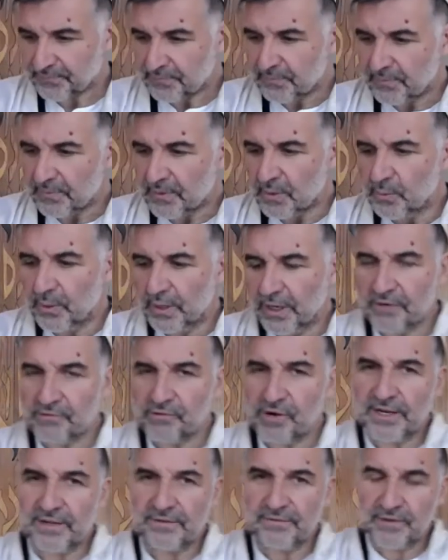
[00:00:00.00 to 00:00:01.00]
when I
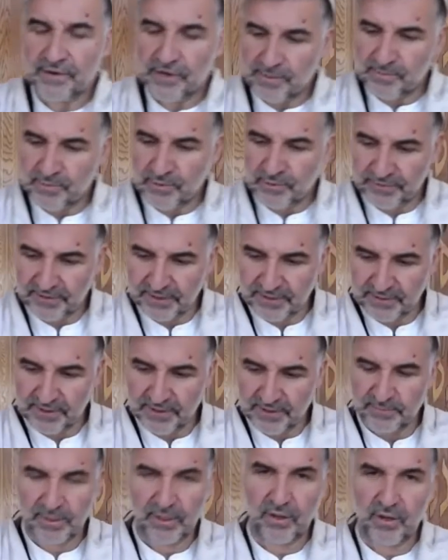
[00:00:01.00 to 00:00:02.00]
read a very
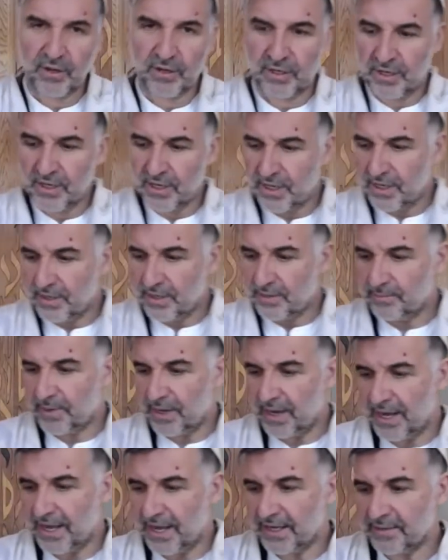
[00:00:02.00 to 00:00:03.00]
moving blog
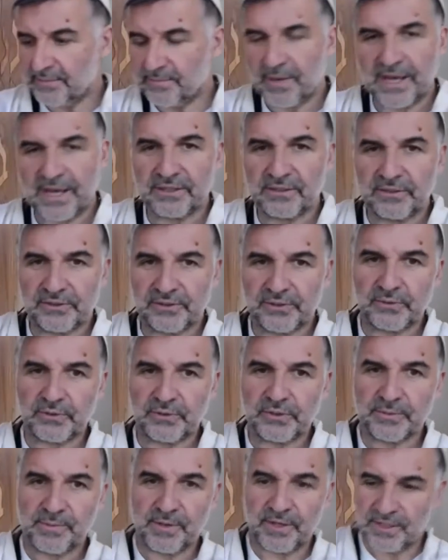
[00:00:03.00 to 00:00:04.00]
by Michael
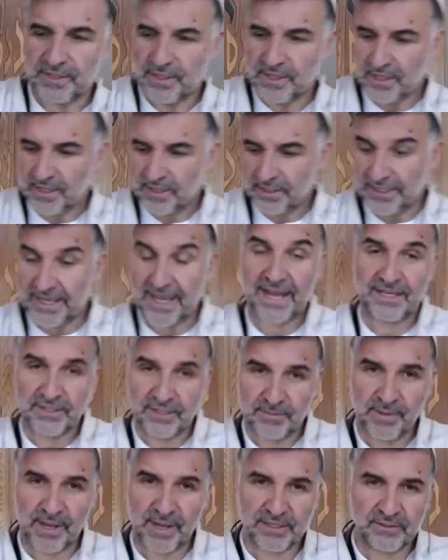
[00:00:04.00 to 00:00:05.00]
Zussman, Cantor
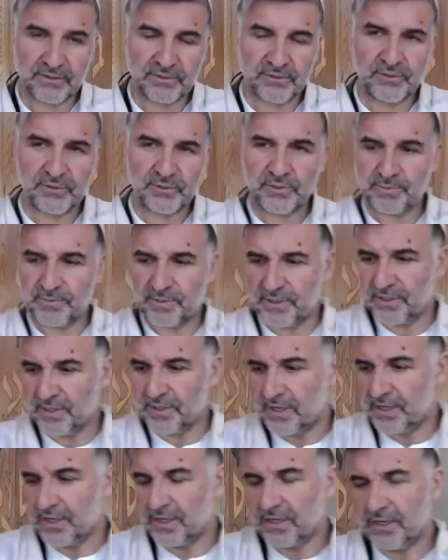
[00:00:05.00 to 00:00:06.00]
Michael Zussman,
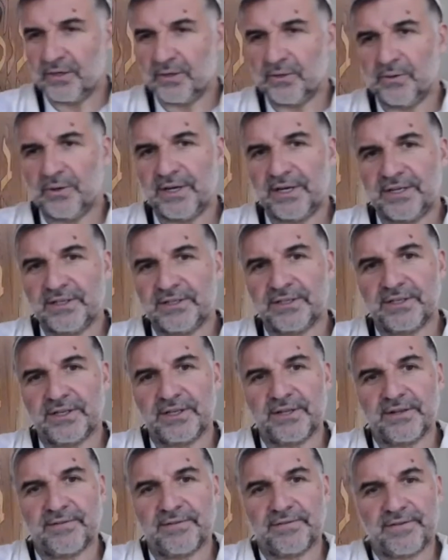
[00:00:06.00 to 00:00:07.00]
who is
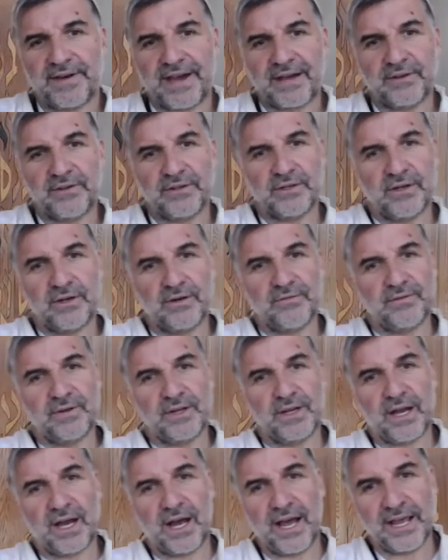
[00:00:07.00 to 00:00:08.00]
the founder of
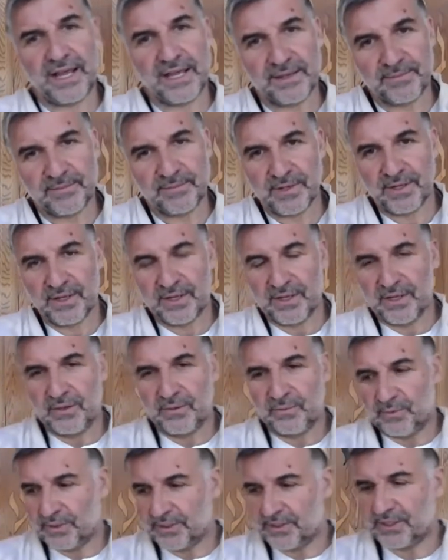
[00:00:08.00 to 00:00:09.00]
l'chaim,
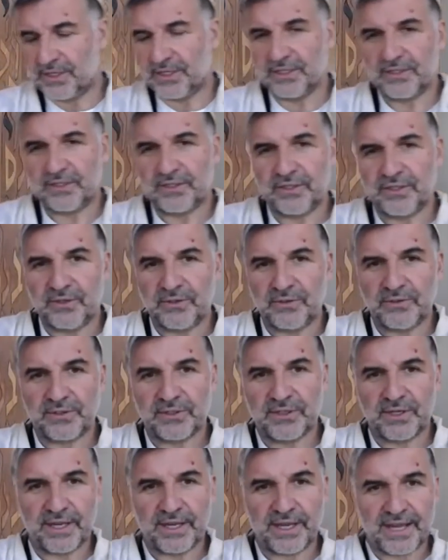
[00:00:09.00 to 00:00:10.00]
which is
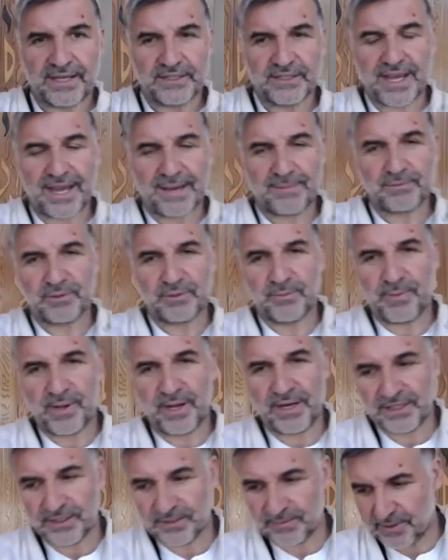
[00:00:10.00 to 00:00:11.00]
Jews Against Capital
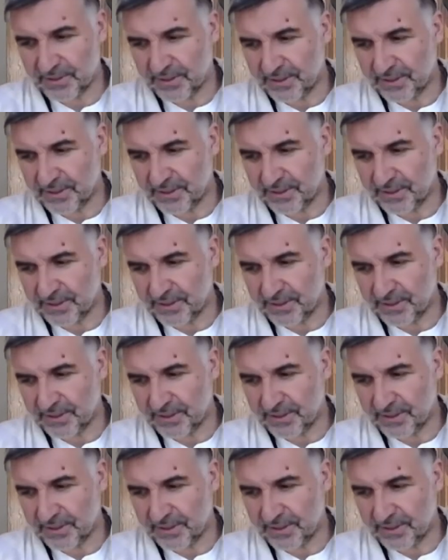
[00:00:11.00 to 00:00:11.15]
Punishment.